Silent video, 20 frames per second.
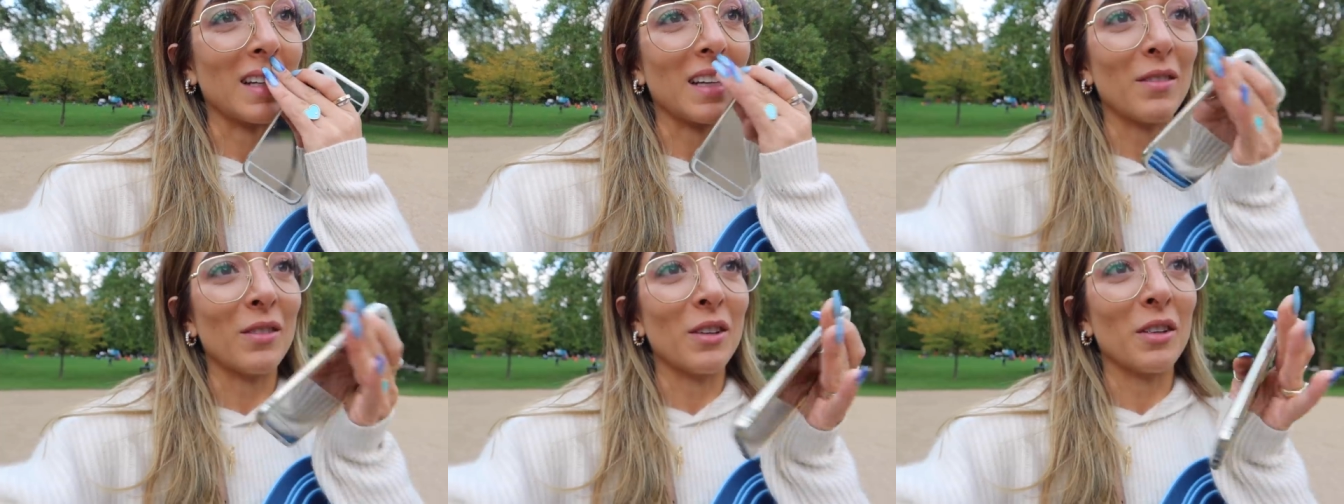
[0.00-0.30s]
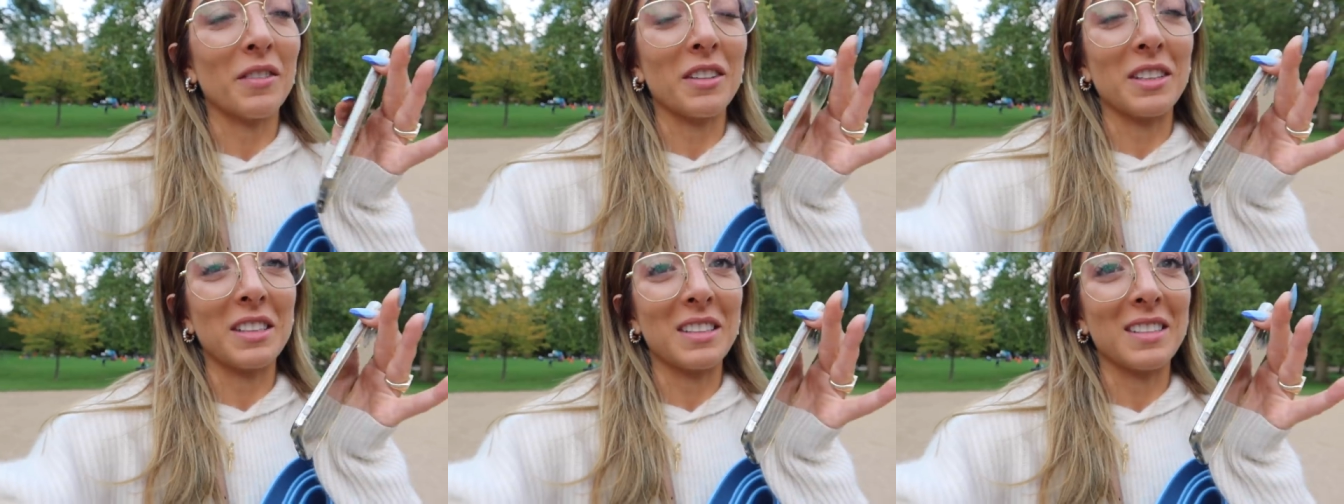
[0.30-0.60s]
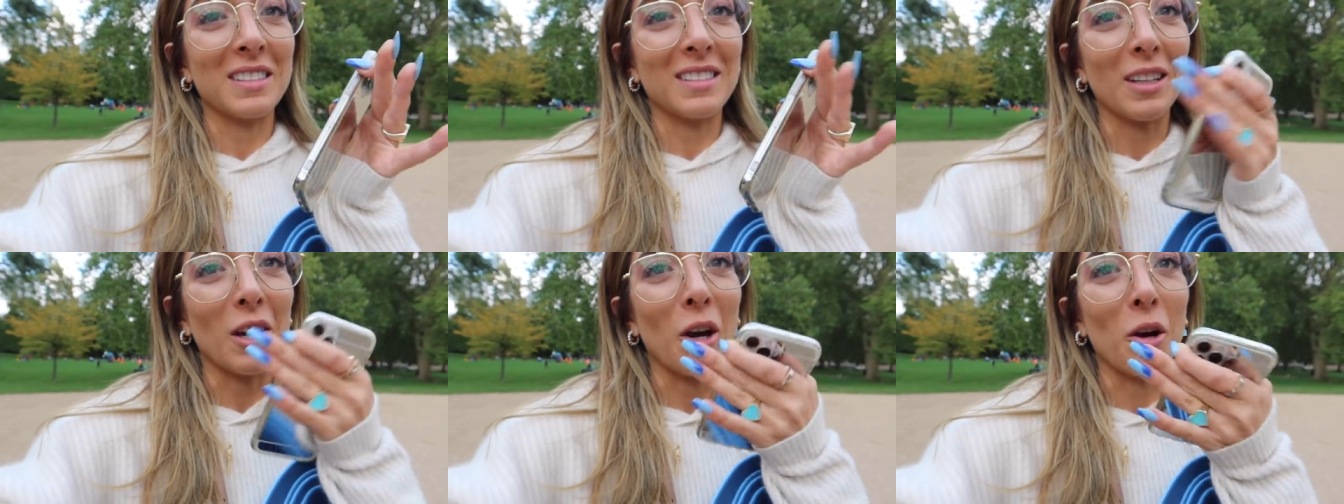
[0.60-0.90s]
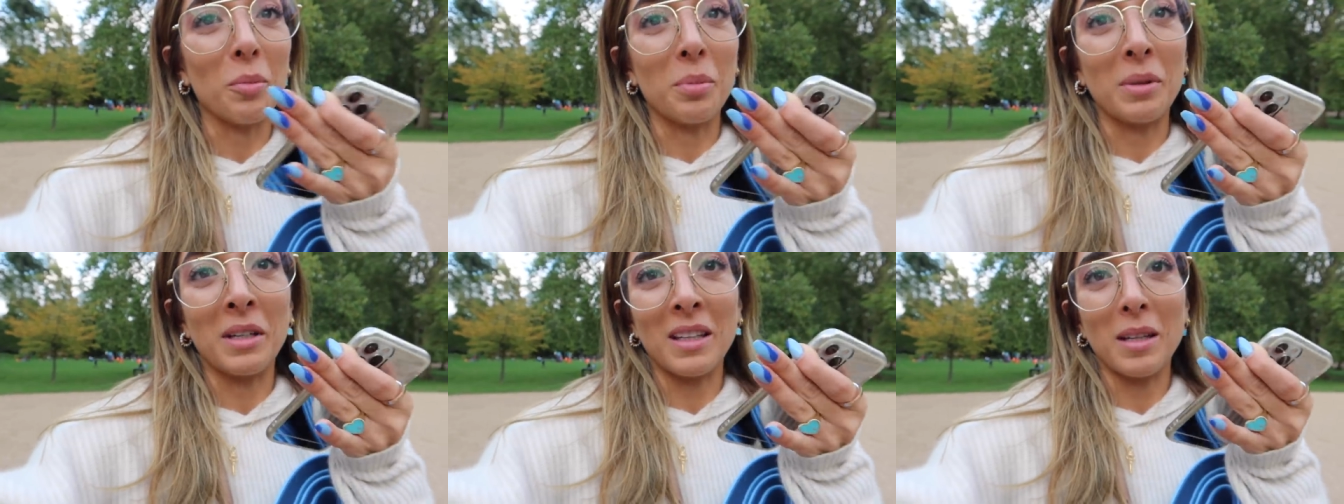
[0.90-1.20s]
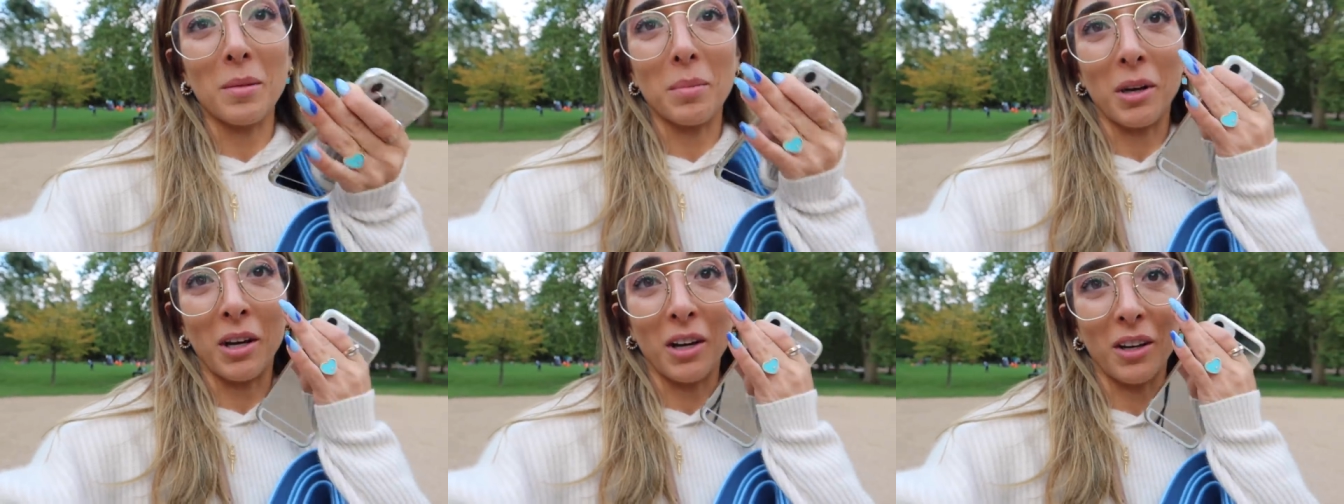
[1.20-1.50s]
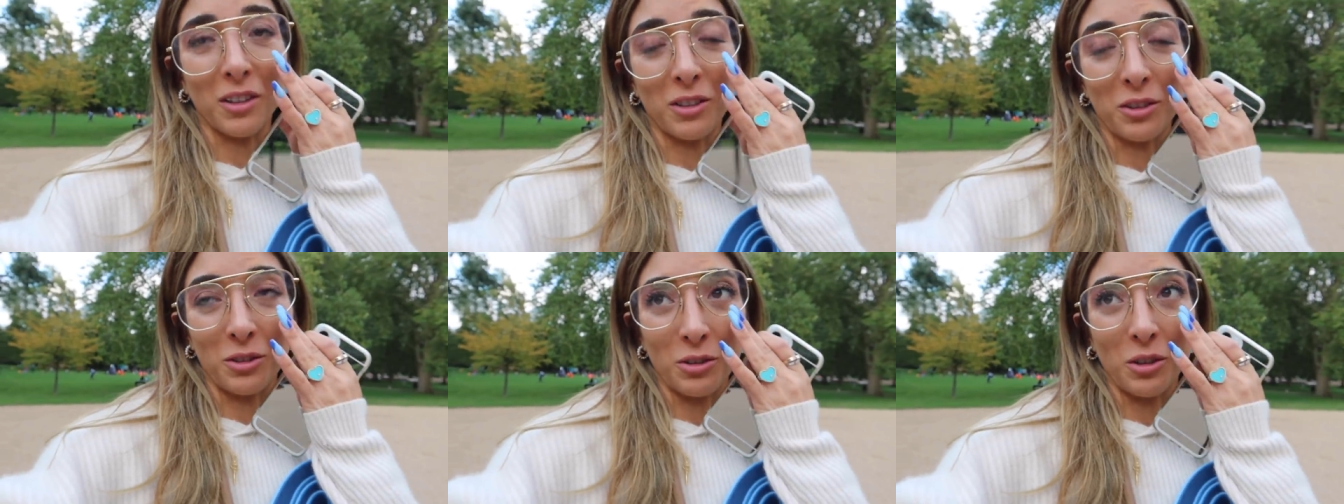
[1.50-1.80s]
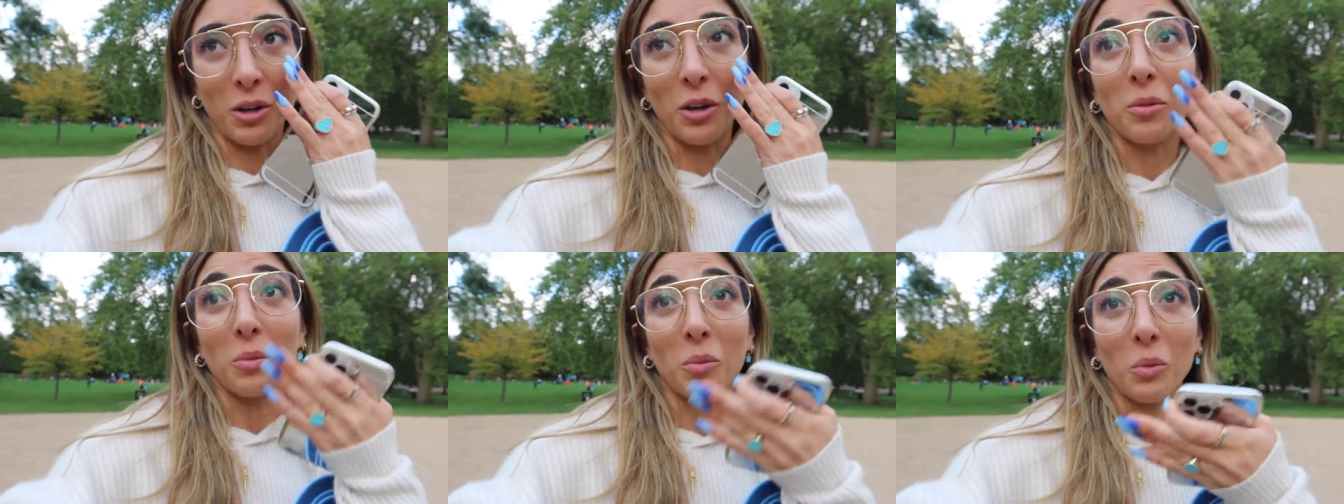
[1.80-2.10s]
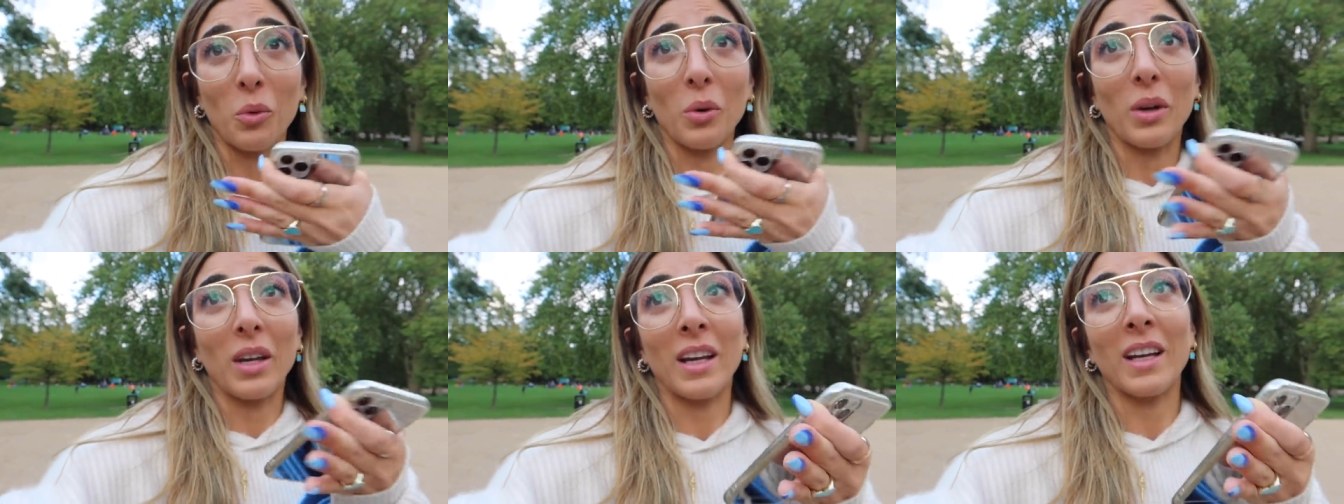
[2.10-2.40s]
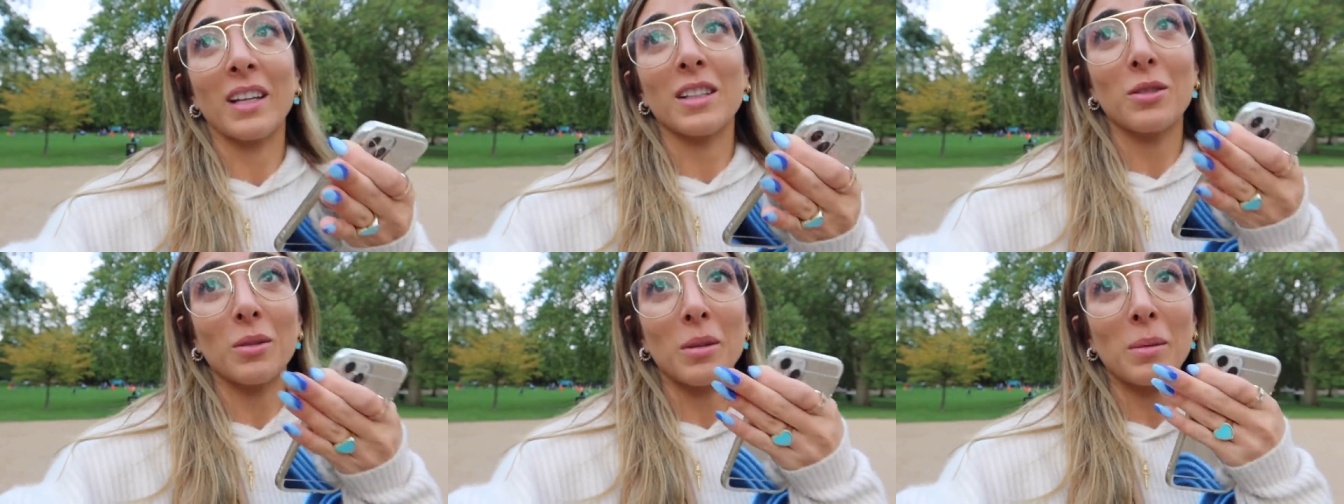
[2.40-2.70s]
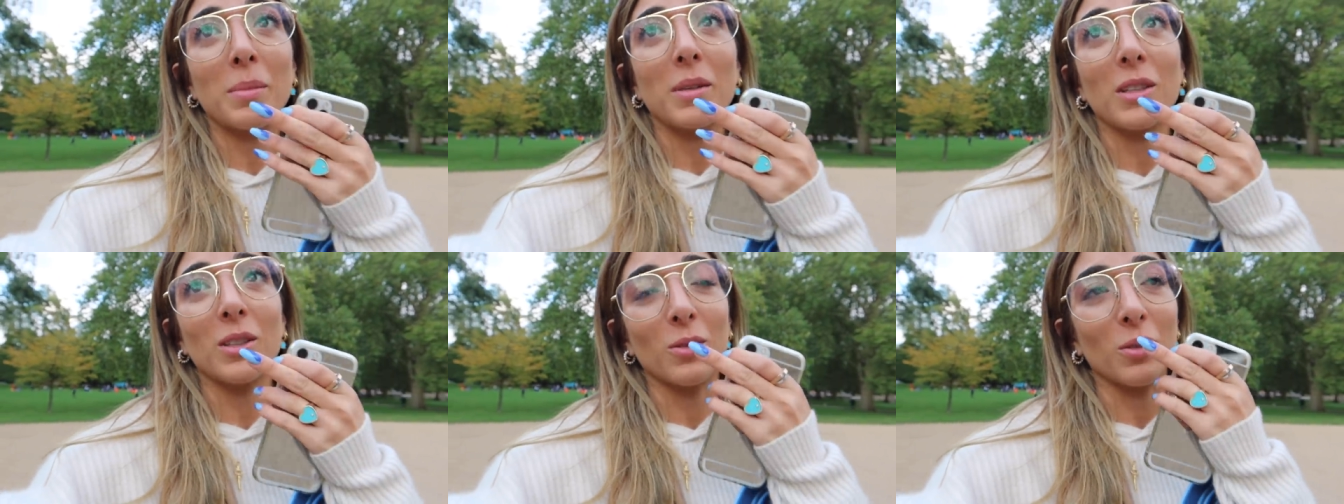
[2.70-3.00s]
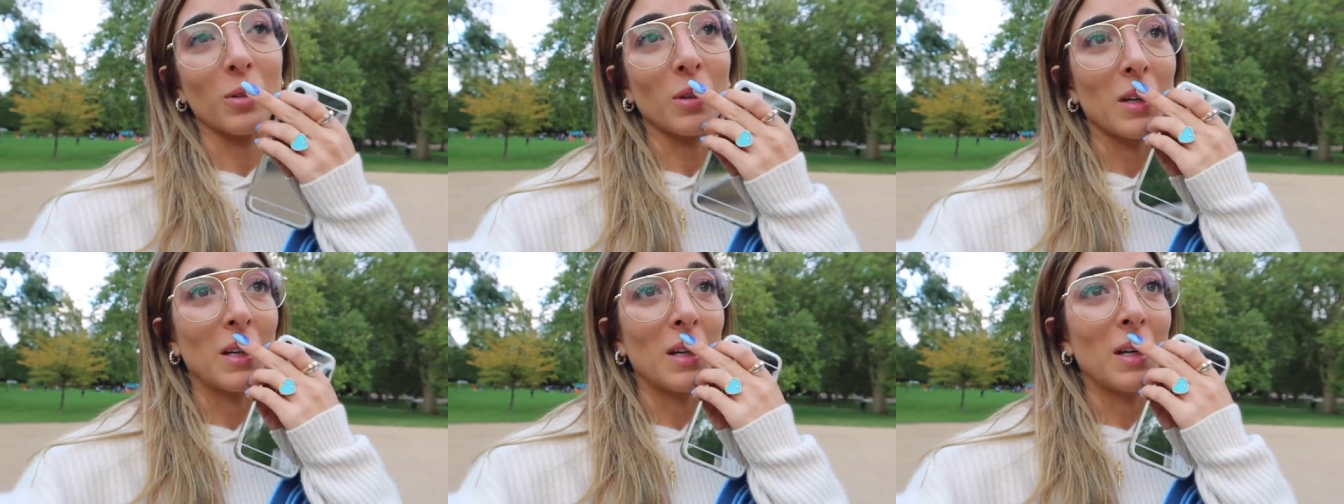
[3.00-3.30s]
Even if it's open in the park and you're not walking into it, but you're